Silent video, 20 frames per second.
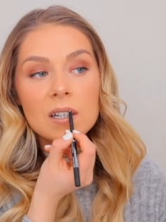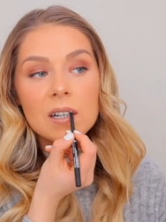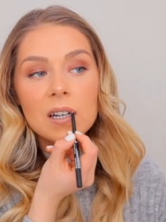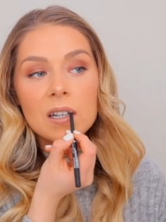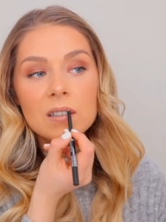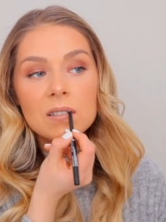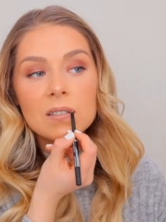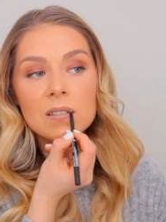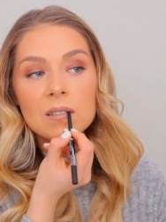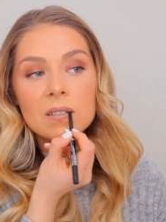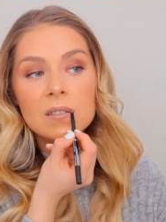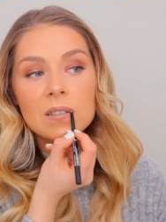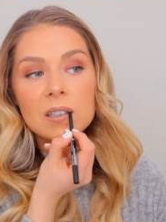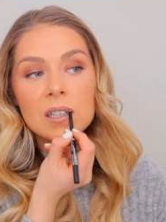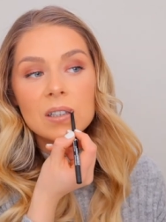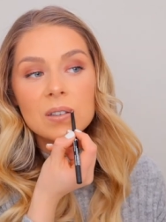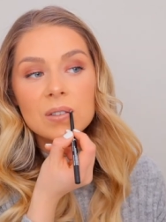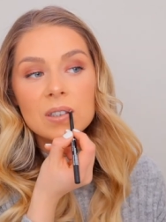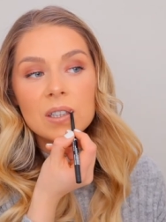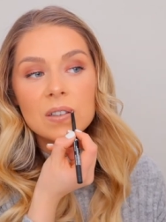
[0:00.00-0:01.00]
I don't know
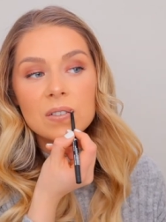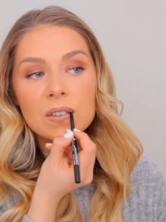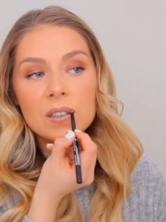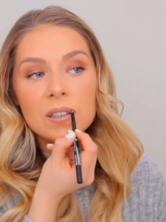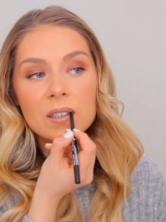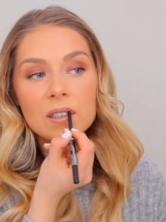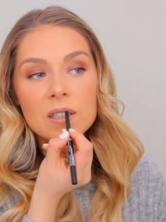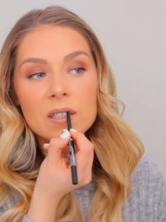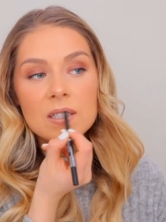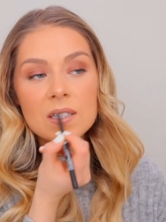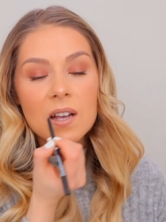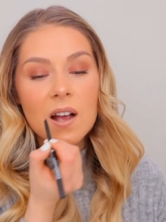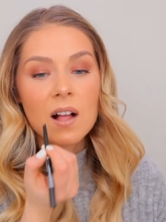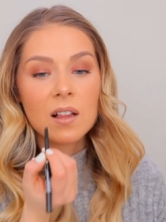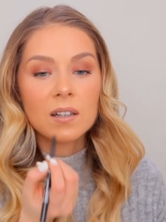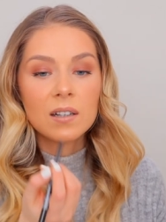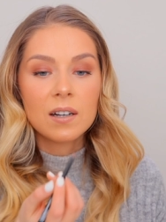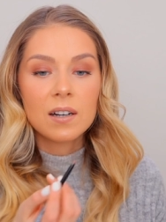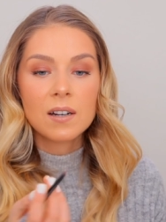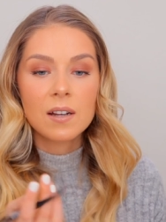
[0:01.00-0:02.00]
why, but I feel like this
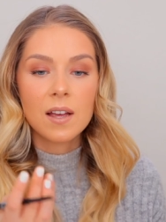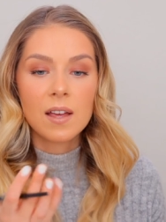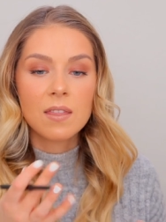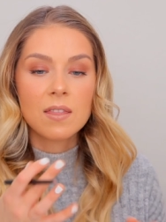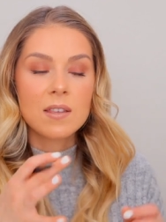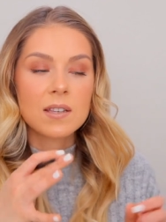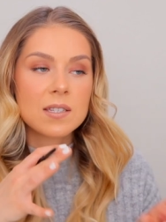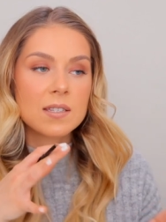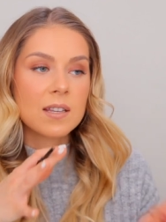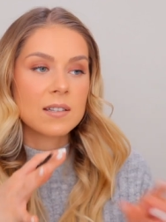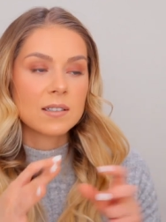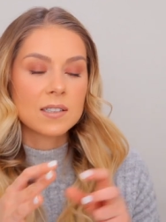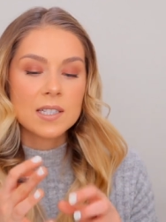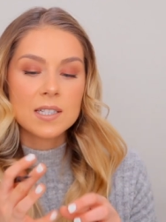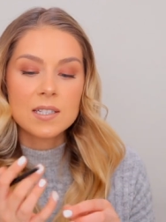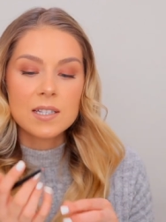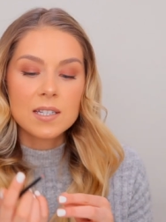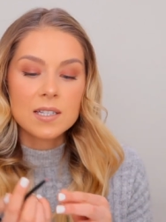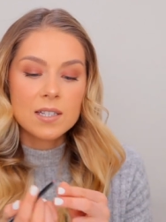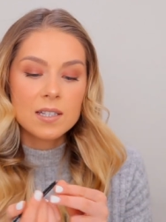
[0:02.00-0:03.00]
color and this
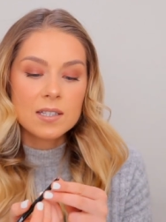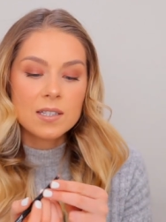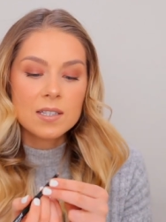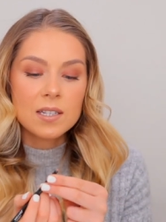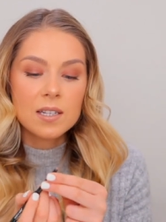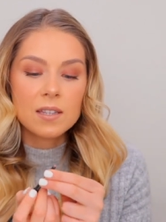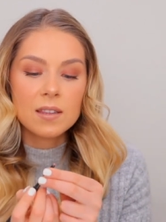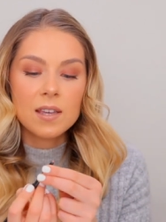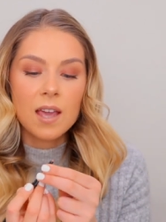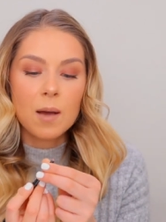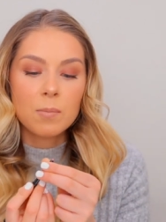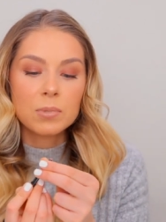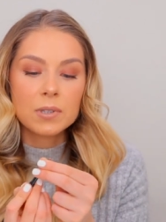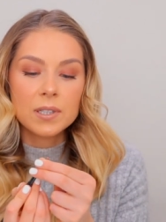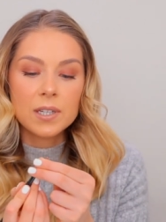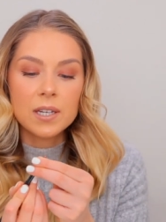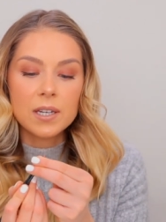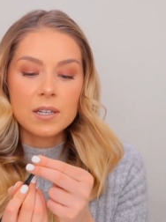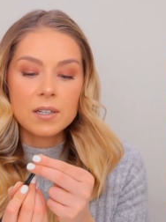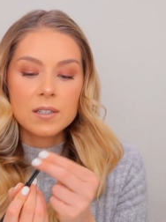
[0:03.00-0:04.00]
consistency in the
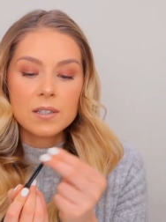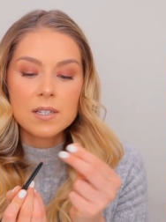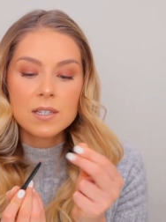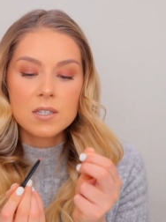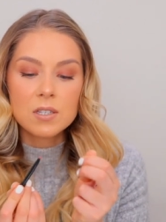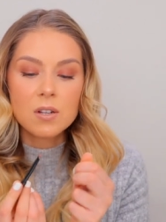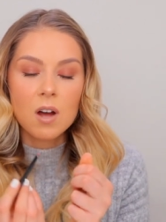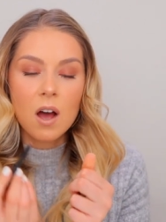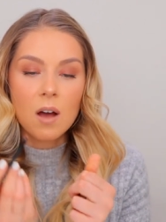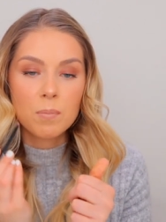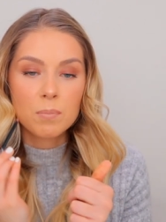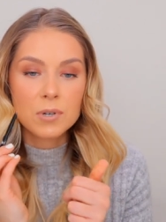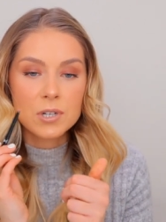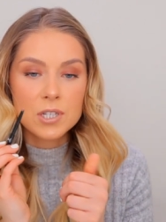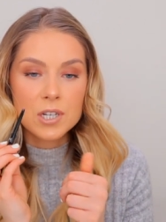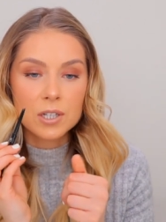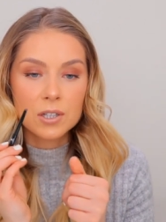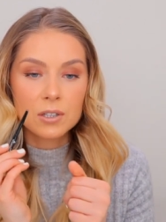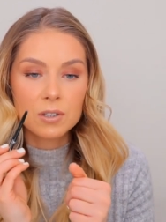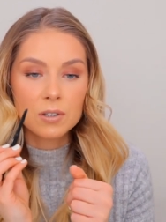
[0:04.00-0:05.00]
applicator that's not
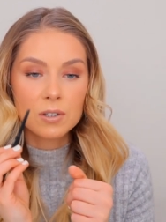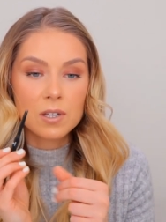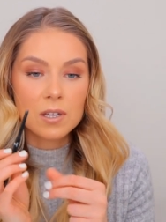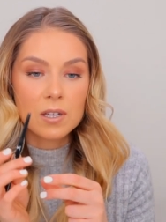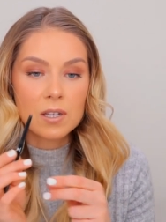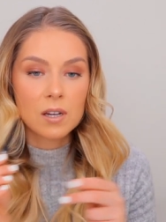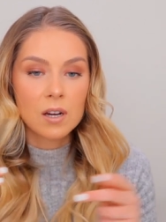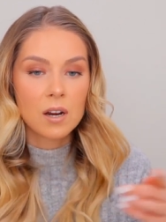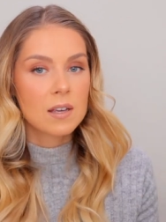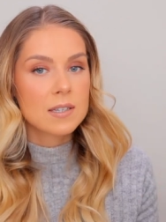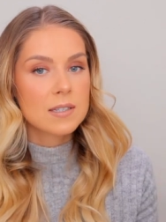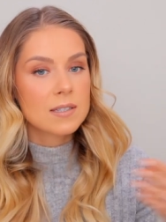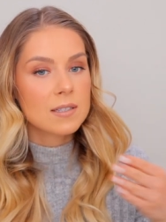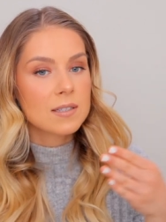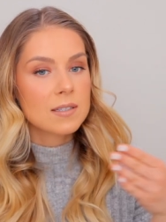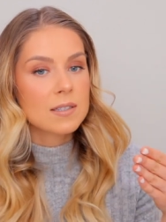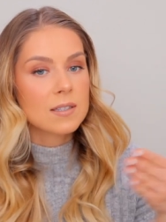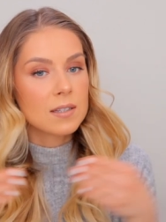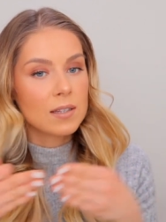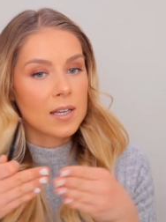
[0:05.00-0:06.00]
particularly
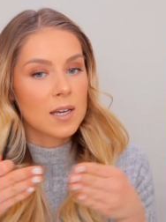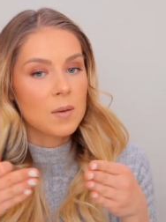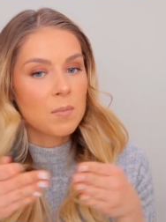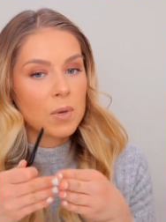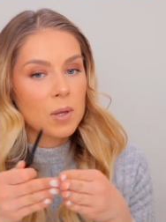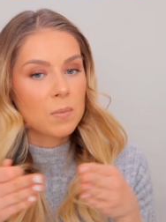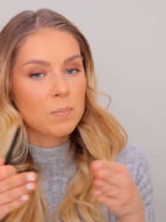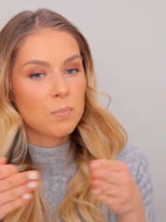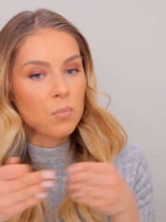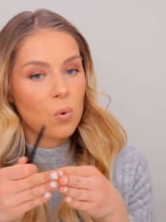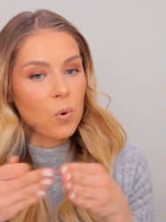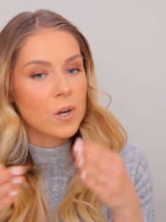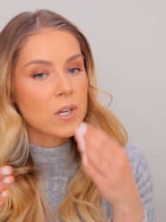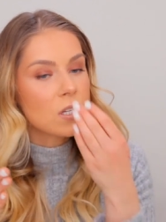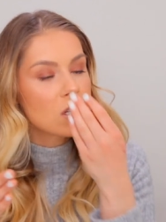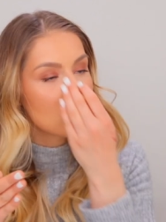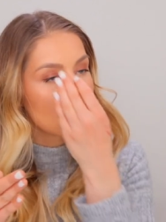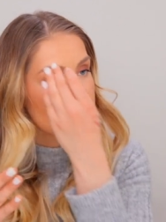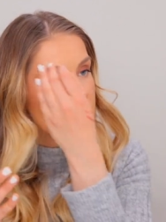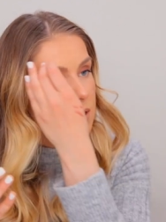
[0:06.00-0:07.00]
slim and
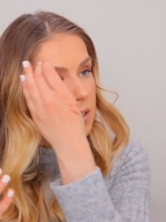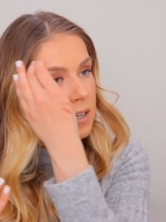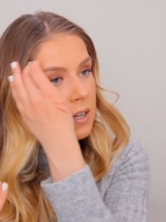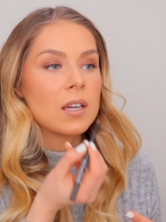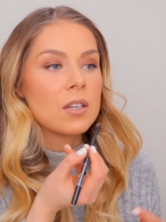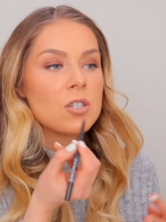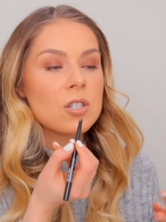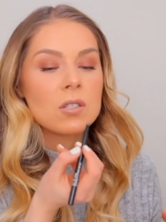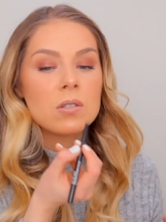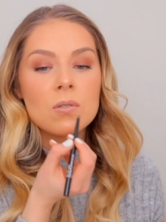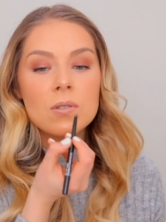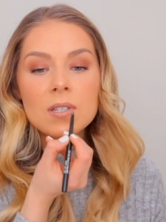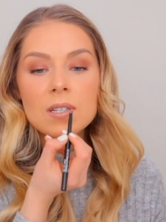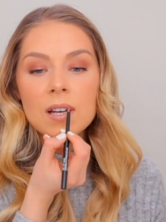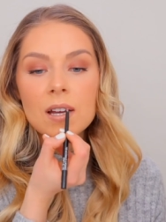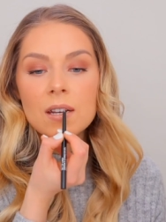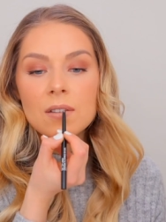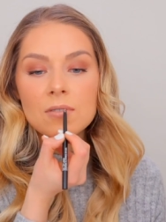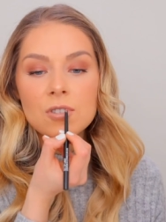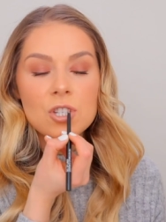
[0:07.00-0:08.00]
pointy just looks
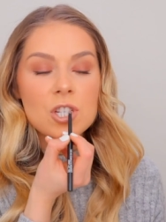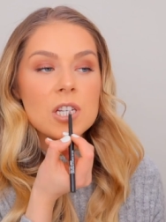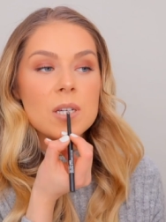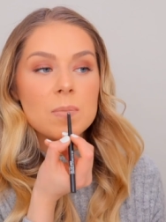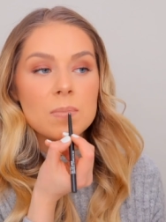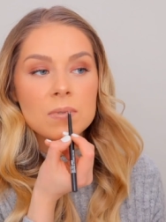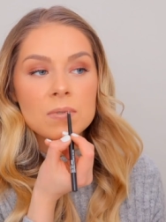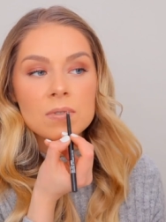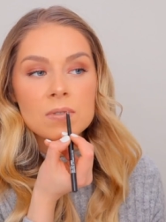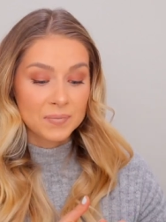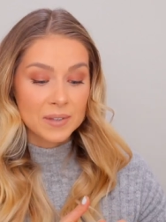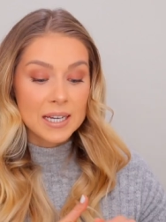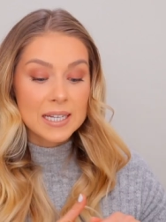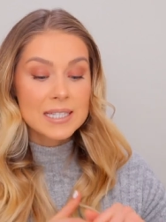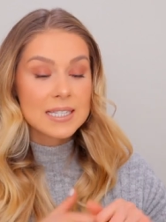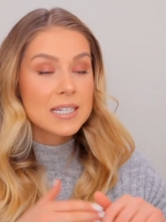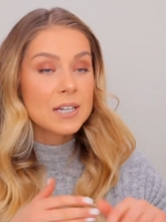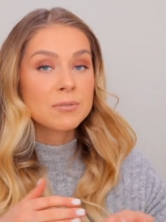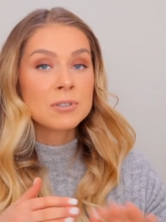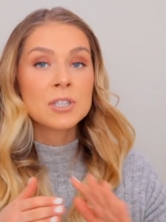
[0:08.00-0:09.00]
kind of cheap.
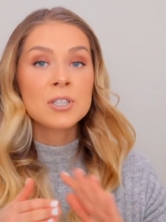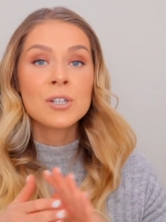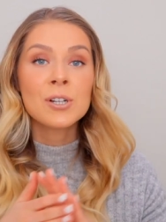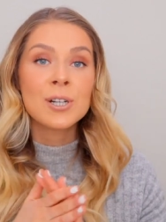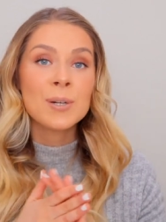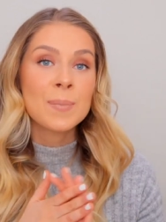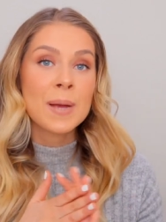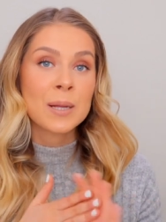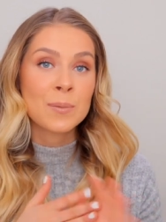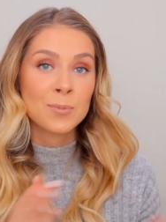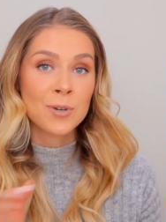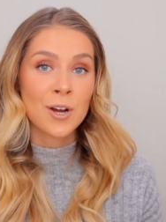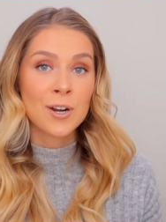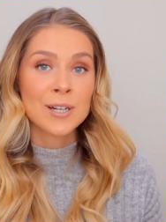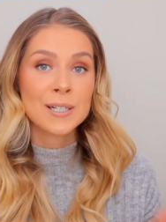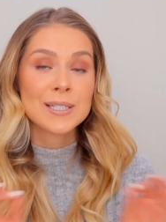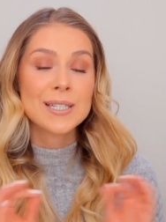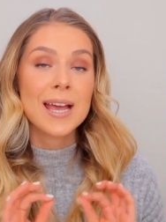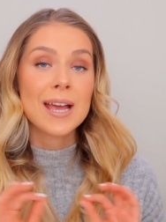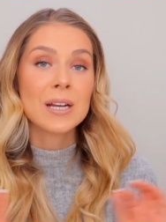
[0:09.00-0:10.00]
It's definitely not a bad
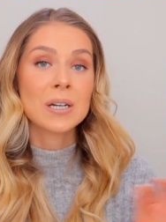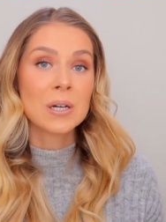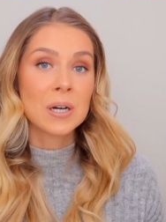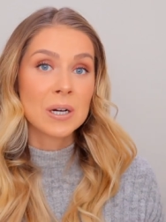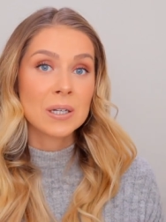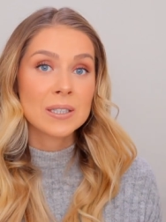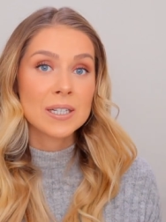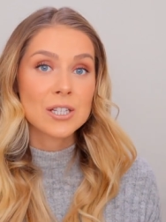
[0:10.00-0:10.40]
product at all.